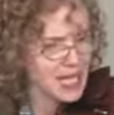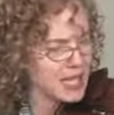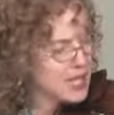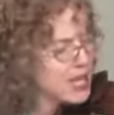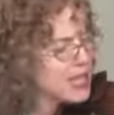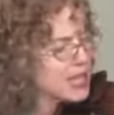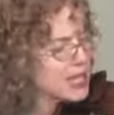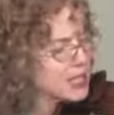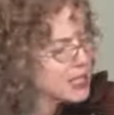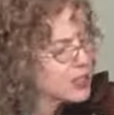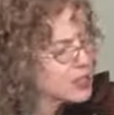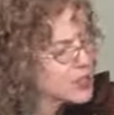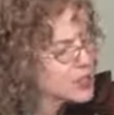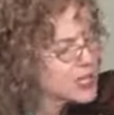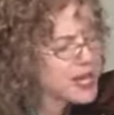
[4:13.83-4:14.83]
kinetic
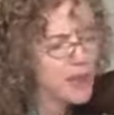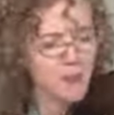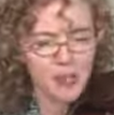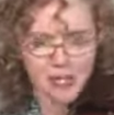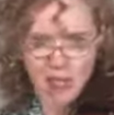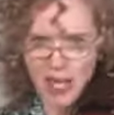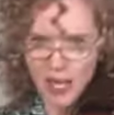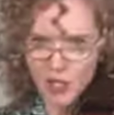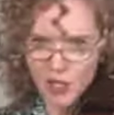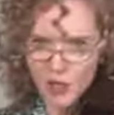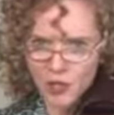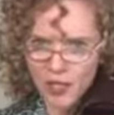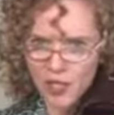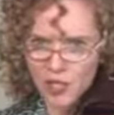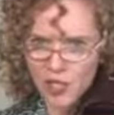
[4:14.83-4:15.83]
energy, that
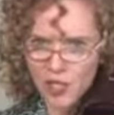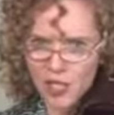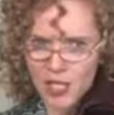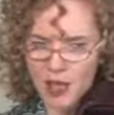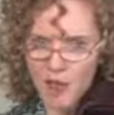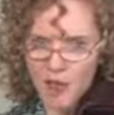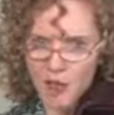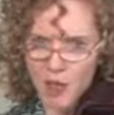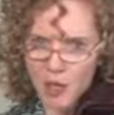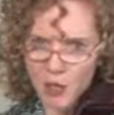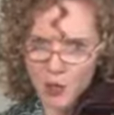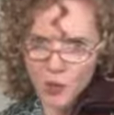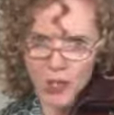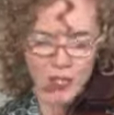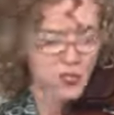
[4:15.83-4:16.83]
potential energy of
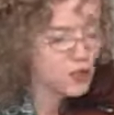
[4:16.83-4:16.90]
bow and